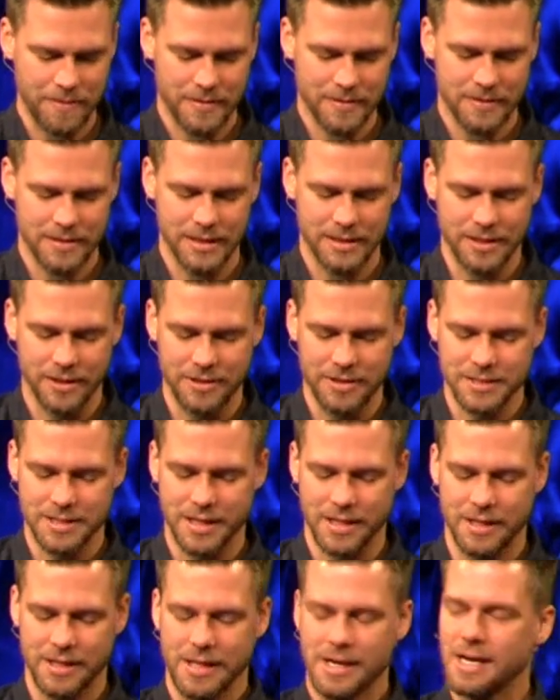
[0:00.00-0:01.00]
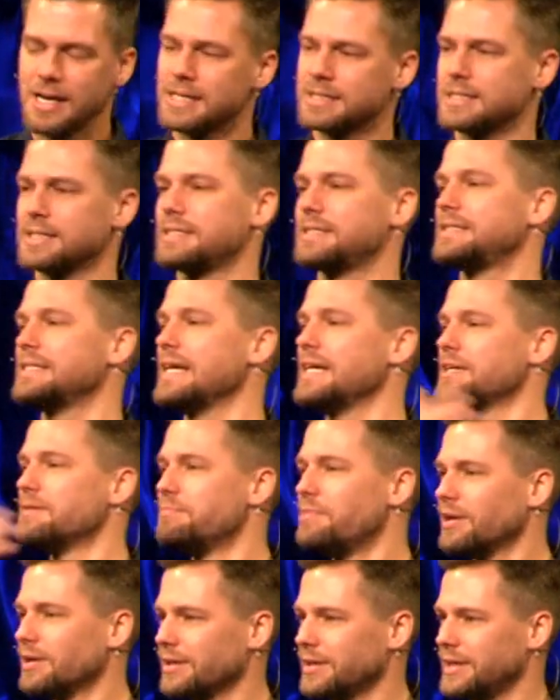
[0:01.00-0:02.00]
That there is a
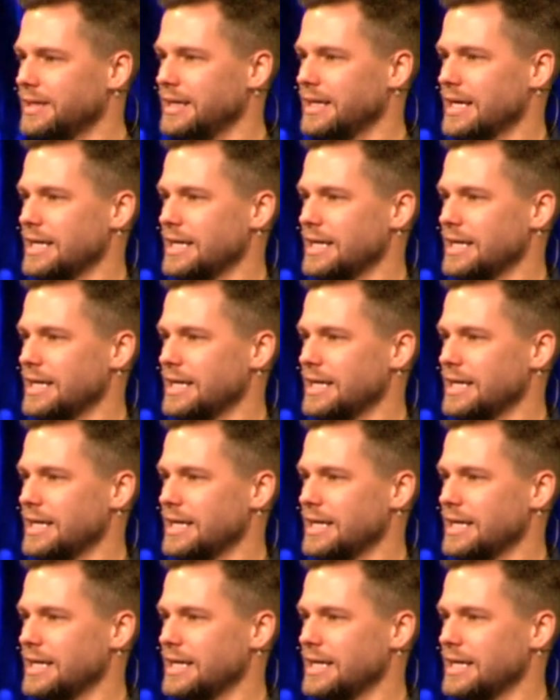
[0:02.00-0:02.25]
sustainability,